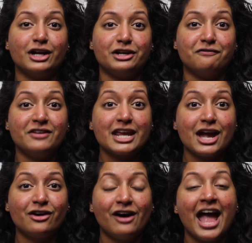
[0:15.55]
a new
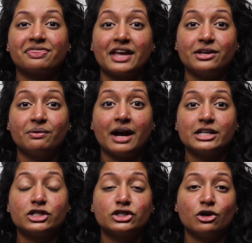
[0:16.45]
video. thank you
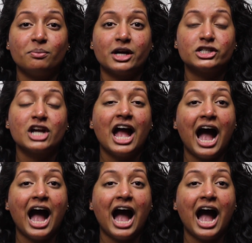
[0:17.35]
guys so much.